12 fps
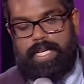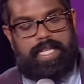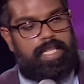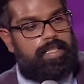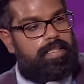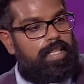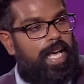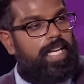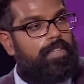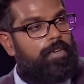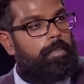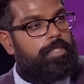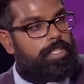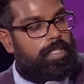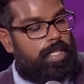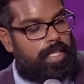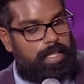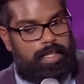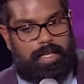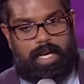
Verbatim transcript: is lack of opportunity.